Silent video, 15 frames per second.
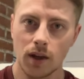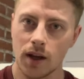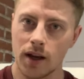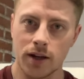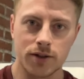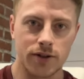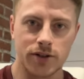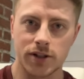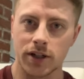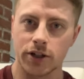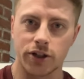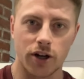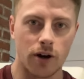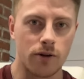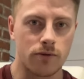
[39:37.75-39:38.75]
interesting
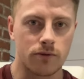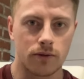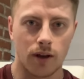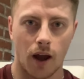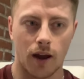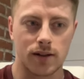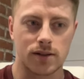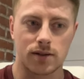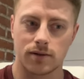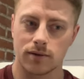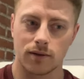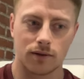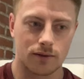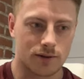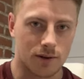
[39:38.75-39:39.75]
show guys
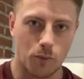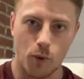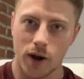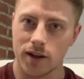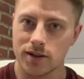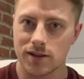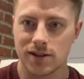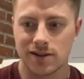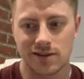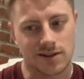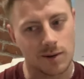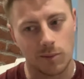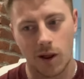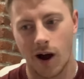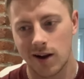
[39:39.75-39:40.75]
some wins
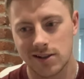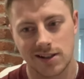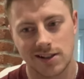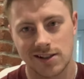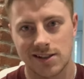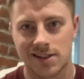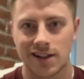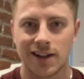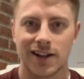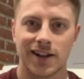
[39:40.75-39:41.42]
some losses